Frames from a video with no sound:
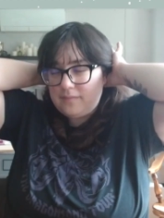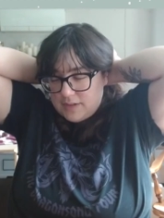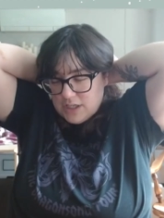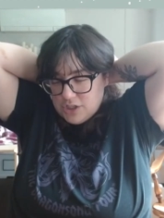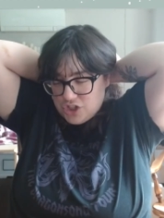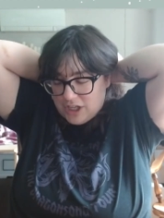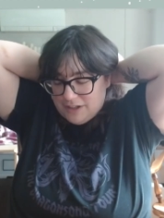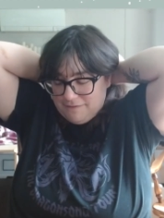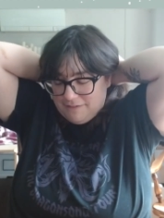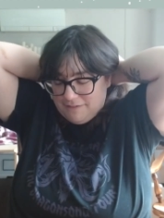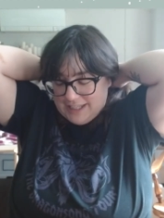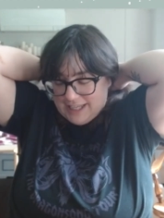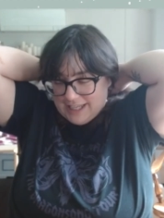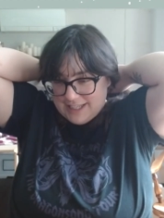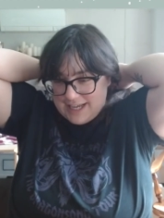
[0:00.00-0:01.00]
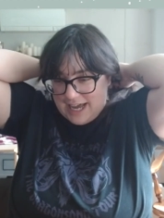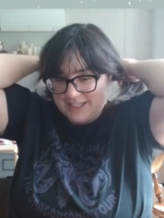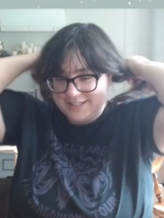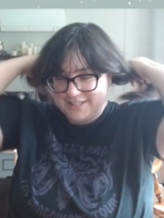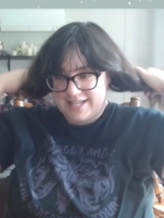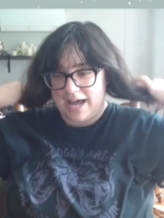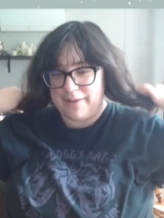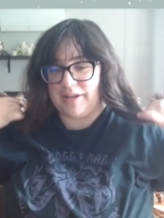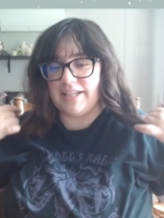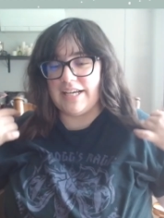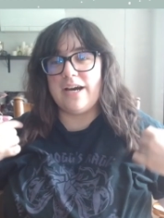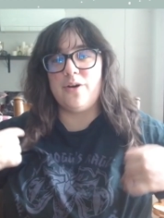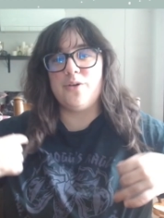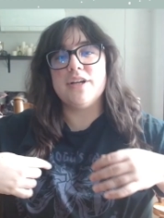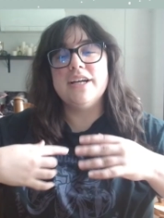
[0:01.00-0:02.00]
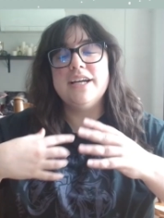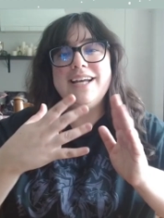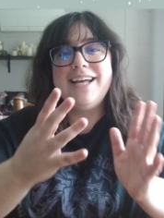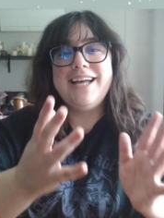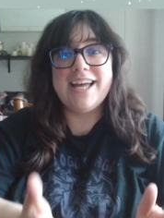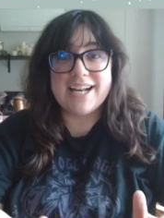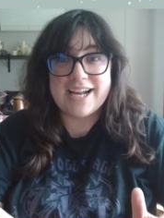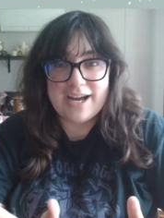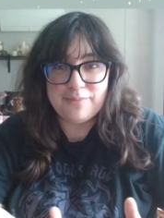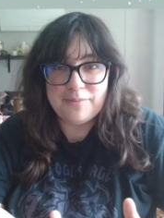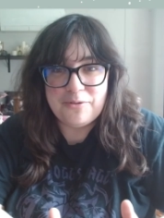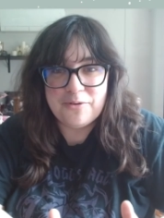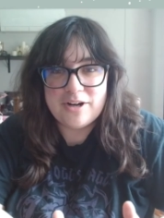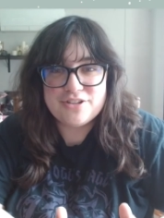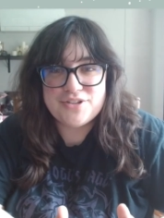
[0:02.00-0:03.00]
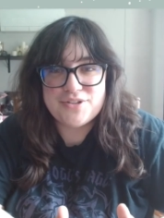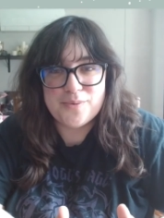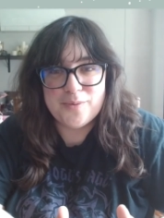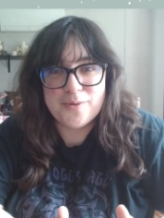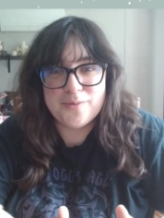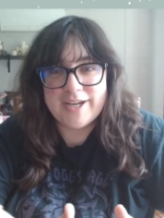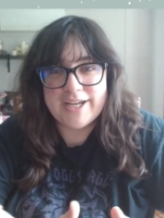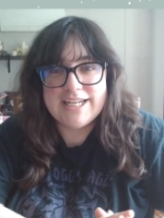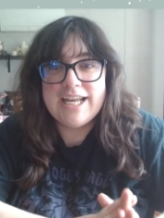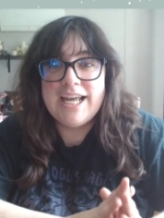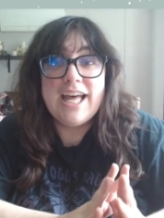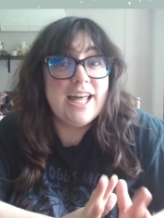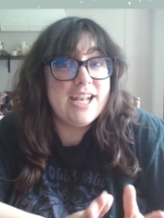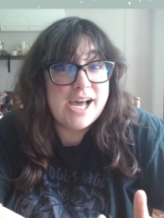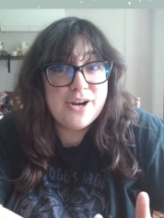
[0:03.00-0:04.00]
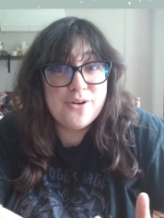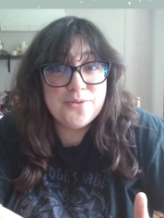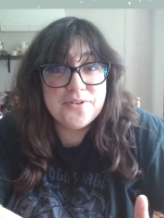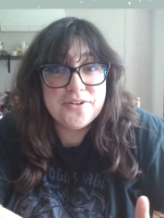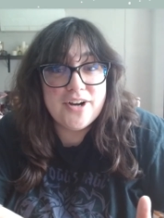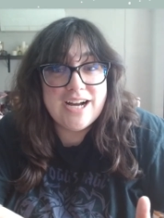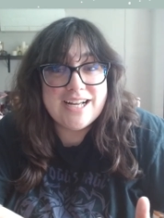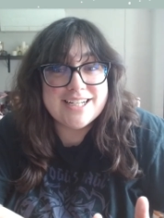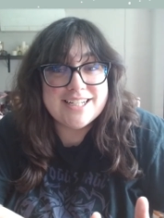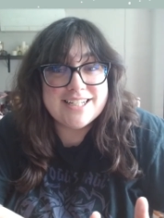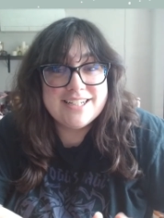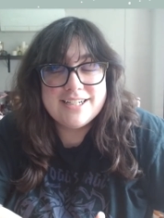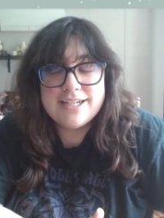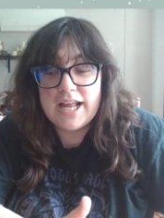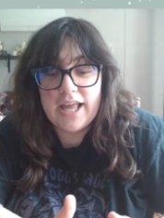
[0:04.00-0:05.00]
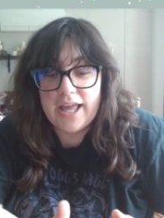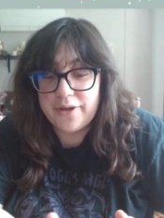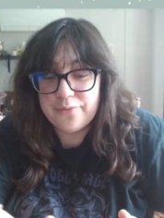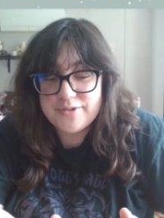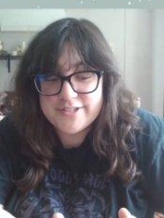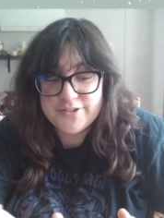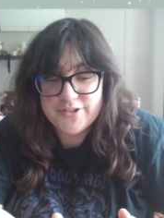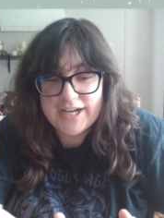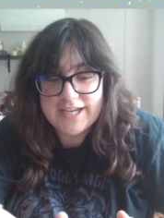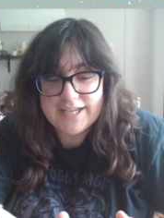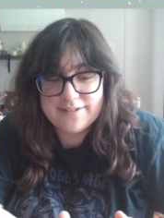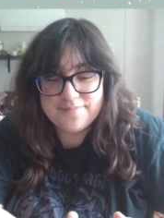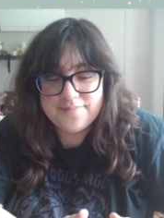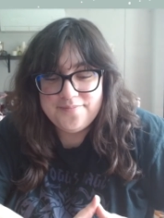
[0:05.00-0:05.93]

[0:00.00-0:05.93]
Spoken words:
Sean finally sat me down and had me watch Superman, and I don't regret it. It was great.